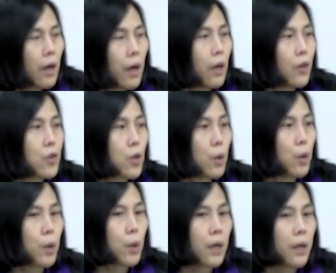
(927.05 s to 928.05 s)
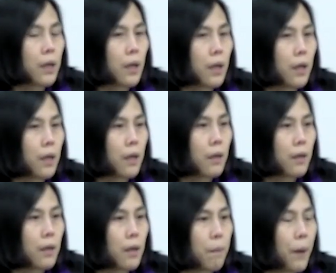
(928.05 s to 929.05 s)
Uh, so uh,
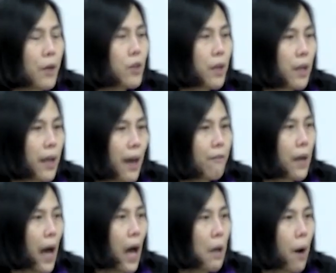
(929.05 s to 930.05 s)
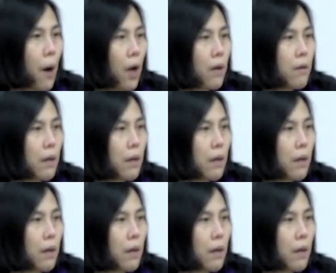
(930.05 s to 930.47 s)
uh, a patient can have the iPod